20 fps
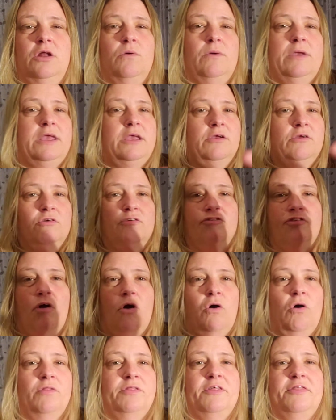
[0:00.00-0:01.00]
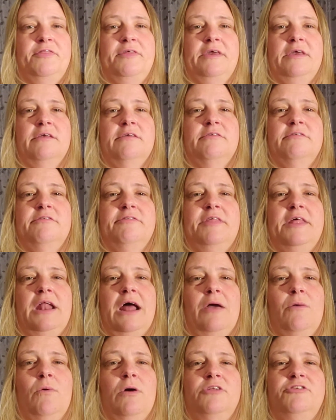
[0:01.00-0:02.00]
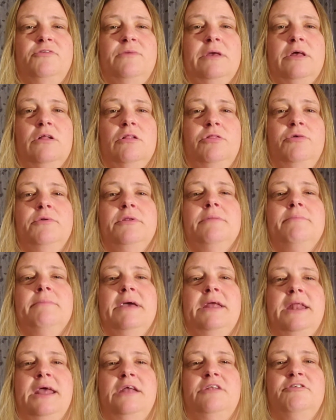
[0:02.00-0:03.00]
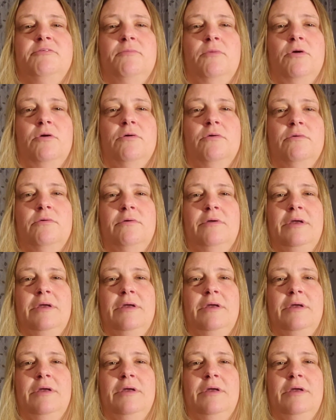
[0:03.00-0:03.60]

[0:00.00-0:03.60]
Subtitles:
here's all the things that I want to include in my day tomorrow.